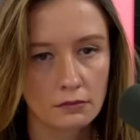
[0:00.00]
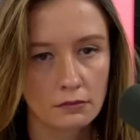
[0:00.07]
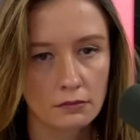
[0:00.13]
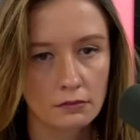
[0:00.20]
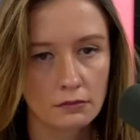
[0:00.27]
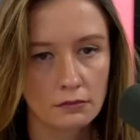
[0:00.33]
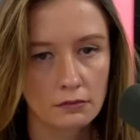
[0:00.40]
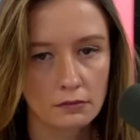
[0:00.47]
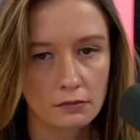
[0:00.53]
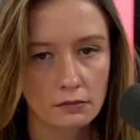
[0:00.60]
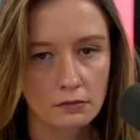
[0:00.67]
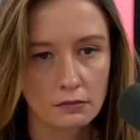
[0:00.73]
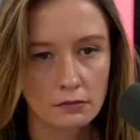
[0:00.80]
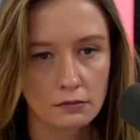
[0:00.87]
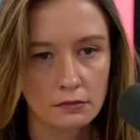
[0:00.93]

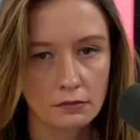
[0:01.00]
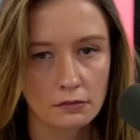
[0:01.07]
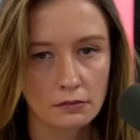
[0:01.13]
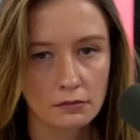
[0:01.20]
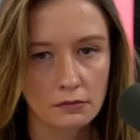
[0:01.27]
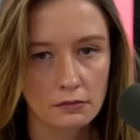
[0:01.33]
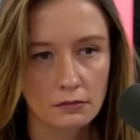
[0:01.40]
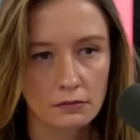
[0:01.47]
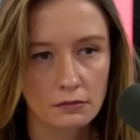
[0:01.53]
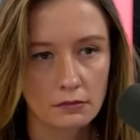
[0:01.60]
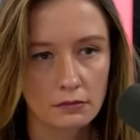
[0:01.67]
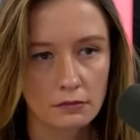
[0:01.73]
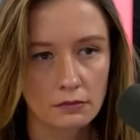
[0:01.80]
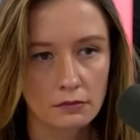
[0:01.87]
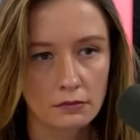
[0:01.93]

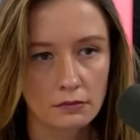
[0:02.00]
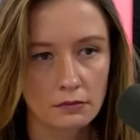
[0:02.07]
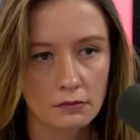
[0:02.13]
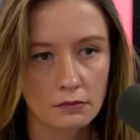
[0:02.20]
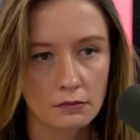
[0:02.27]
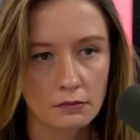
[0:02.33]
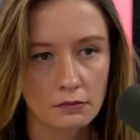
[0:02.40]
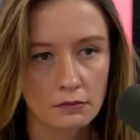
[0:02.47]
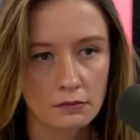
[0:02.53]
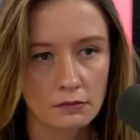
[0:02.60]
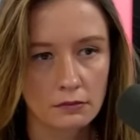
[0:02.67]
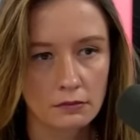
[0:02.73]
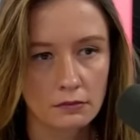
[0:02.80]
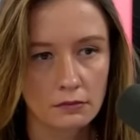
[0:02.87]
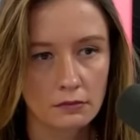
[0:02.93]

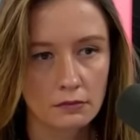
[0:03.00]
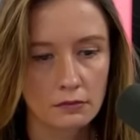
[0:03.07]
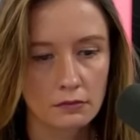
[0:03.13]
The person shown says nothing.